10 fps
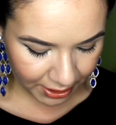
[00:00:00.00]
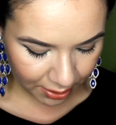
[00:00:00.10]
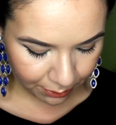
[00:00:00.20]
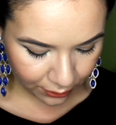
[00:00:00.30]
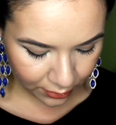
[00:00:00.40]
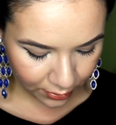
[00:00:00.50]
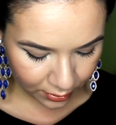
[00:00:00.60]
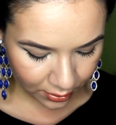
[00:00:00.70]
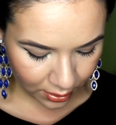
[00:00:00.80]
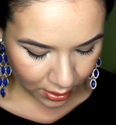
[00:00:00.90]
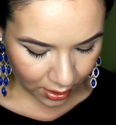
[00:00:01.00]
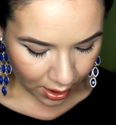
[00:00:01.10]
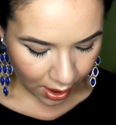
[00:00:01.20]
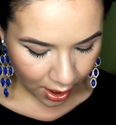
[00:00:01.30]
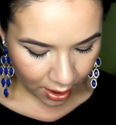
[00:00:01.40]
people
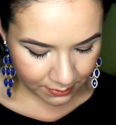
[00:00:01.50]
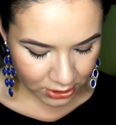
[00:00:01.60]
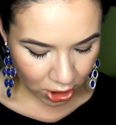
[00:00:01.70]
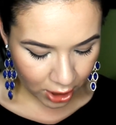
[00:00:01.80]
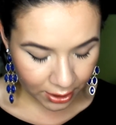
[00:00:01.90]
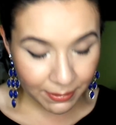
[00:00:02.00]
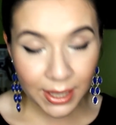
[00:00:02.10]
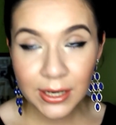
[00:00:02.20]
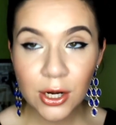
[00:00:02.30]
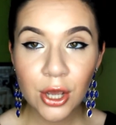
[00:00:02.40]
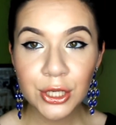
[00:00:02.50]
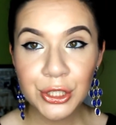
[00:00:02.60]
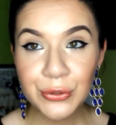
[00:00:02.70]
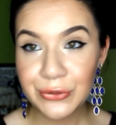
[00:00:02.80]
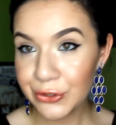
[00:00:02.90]
talk about it on
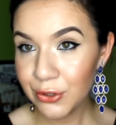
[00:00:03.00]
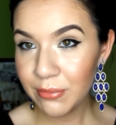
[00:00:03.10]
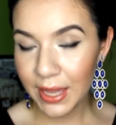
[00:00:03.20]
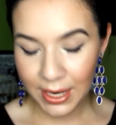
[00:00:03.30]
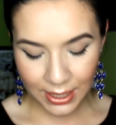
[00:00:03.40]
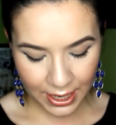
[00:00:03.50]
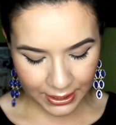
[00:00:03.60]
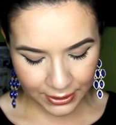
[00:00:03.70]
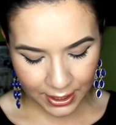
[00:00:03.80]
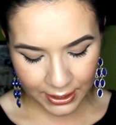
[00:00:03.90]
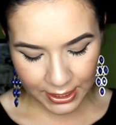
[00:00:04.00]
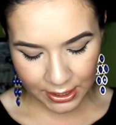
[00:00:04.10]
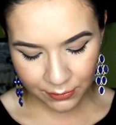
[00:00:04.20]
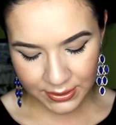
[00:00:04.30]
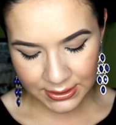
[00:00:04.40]
YouTube, and I thought
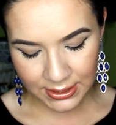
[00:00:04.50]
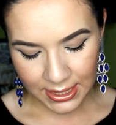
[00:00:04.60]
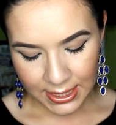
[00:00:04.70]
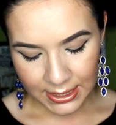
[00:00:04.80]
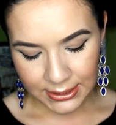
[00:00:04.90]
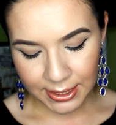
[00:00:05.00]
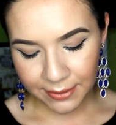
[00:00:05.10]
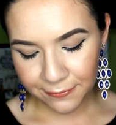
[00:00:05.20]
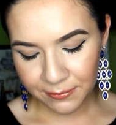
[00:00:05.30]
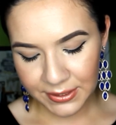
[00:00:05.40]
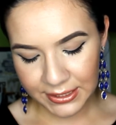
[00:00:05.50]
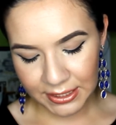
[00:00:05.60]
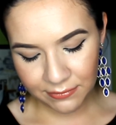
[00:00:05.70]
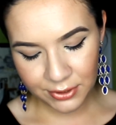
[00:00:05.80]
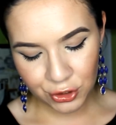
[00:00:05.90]
it was time for me to
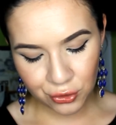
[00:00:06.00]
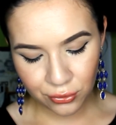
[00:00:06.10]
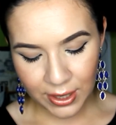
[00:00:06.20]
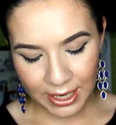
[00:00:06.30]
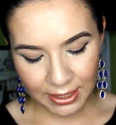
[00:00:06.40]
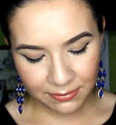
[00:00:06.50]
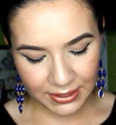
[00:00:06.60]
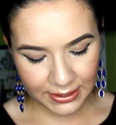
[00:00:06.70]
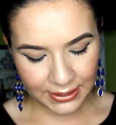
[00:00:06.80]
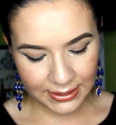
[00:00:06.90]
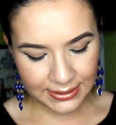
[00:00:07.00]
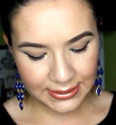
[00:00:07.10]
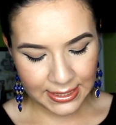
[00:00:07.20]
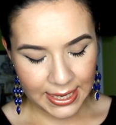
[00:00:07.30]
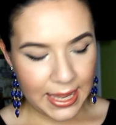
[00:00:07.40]
give it a try
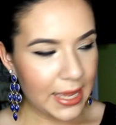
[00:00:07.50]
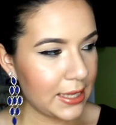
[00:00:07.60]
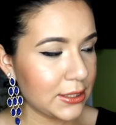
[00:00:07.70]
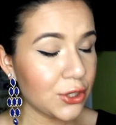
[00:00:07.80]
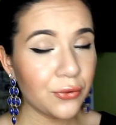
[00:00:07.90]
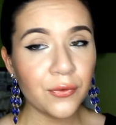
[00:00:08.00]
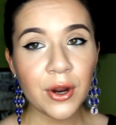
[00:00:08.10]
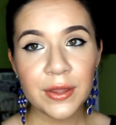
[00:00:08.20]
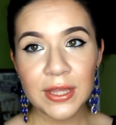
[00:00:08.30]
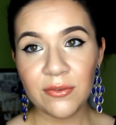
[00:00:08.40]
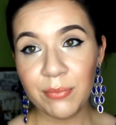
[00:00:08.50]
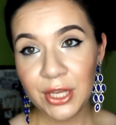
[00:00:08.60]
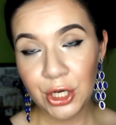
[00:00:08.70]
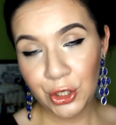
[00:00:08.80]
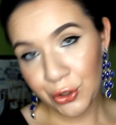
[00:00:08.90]
because so far they've
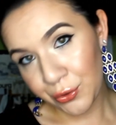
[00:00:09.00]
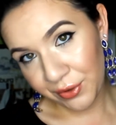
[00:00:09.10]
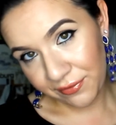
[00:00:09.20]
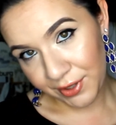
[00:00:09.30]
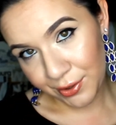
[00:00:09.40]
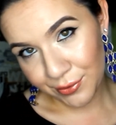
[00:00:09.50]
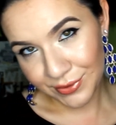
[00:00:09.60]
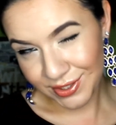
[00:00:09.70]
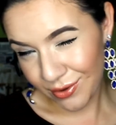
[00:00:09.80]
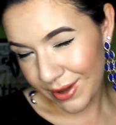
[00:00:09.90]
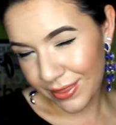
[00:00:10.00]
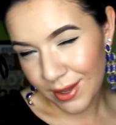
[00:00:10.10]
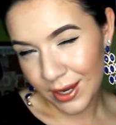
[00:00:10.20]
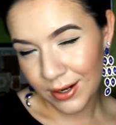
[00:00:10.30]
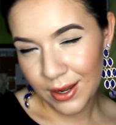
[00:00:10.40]
been good reviews. So I
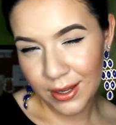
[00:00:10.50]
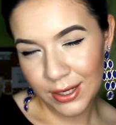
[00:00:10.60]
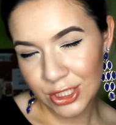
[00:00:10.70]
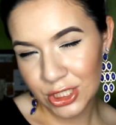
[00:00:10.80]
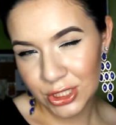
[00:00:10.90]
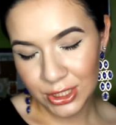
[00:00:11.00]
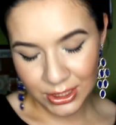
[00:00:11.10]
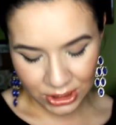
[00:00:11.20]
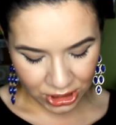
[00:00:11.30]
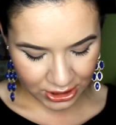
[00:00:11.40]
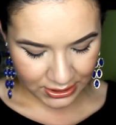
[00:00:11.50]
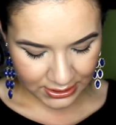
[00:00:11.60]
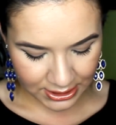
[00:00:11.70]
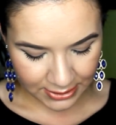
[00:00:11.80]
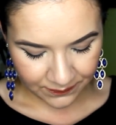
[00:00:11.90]
thought I should
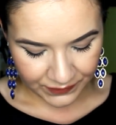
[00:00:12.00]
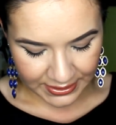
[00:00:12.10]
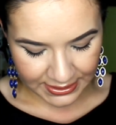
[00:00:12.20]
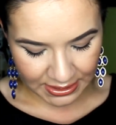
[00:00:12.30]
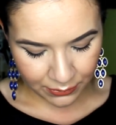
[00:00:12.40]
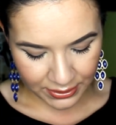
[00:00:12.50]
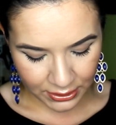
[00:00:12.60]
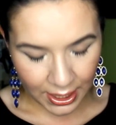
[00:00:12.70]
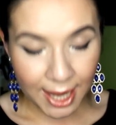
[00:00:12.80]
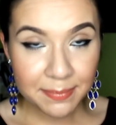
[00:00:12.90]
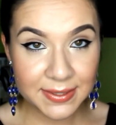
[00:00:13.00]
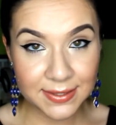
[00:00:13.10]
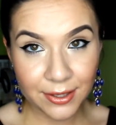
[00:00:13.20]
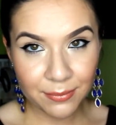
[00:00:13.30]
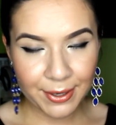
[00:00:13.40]
just see what the hype is
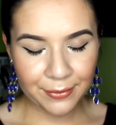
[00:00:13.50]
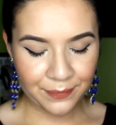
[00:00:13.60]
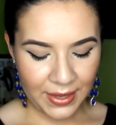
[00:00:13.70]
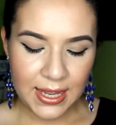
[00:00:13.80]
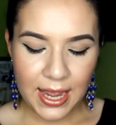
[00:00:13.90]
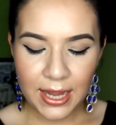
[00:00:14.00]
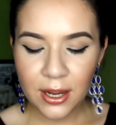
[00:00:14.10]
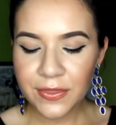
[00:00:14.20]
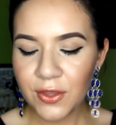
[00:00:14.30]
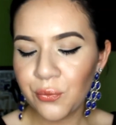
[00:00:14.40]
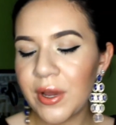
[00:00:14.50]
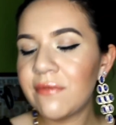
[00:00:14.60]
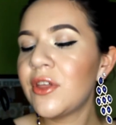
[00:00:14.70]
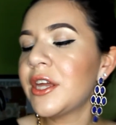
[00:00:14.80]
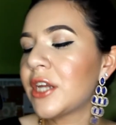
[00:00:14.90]
all about. I got the
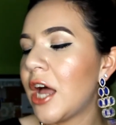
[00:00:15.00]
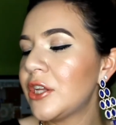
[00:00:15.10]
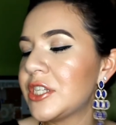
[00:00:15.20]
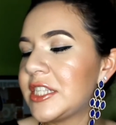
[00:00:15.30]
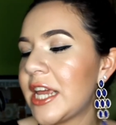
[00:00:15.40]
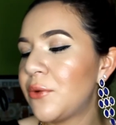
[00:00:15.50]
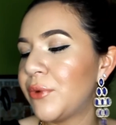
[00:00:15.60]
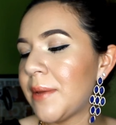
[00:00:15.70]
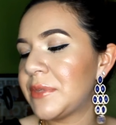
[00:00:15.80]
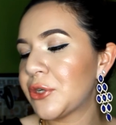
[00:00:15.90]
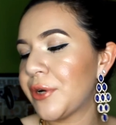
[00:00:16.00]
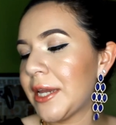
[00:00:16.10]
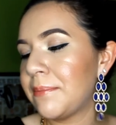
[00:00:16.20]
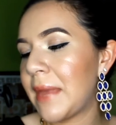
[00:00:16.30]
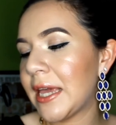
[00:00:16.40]
Revlon Color Stay Whipped
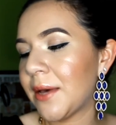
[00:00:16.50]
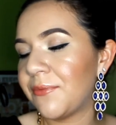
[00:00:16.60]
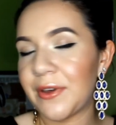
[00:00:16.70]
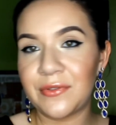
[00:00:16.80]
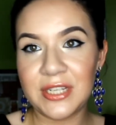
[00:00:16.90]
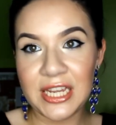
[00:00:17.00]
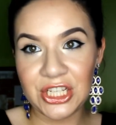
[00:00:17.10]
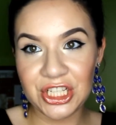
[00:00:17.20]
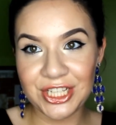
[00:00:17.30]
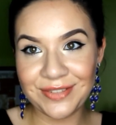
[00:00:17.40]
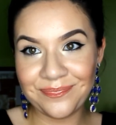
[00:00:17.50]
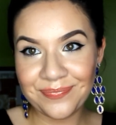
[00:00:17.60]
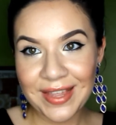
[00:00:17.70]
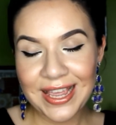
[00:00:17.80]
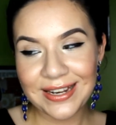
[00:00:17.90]
Cream Makeup Foundation.
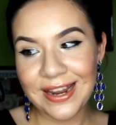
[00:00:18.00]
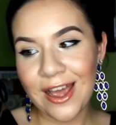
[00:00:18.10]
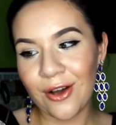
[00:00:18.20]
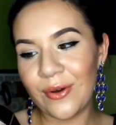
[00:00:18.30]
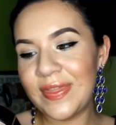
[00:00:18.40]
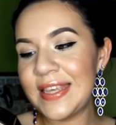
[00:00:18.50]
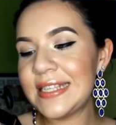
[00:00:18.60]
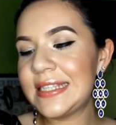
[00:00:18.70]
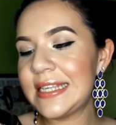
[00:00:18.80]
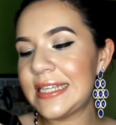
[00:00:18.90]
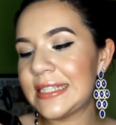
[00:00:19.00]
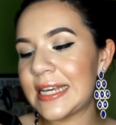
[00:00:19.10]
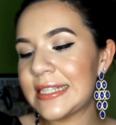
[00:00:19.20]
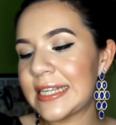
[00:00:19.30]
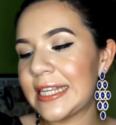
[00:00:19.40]
Now this
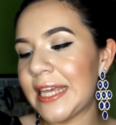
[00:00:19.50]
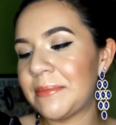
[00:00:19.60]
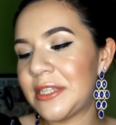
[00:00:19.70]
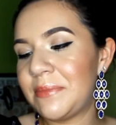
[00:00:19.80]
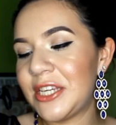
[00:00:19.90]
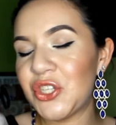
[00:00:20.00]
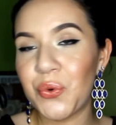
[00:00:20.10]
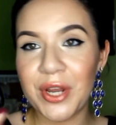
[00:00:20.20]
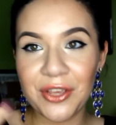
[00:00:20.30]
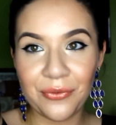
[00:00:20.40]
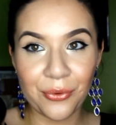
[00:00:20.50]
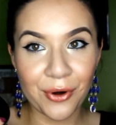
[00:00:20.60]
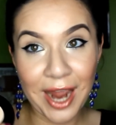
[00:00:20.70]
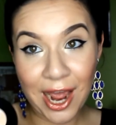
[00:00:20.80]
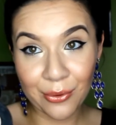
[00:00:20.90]
does claim to be
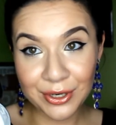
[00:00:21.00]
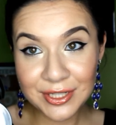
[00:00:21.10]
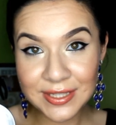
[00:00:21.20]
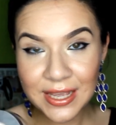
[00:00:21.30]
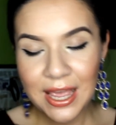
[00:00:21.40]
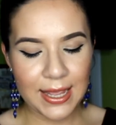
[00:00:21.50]
24 hours.